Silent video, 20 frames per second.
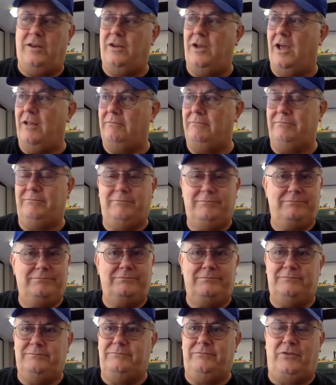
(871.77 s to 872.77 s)
You got
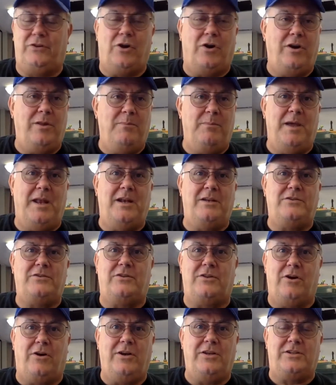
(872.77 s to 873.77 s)
30 minutes,
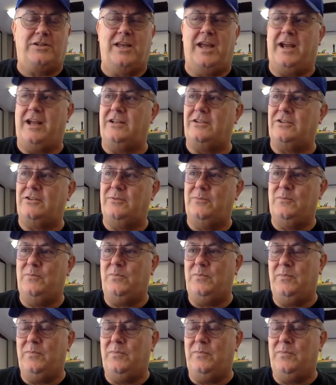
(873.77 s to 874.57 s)
30 seconds.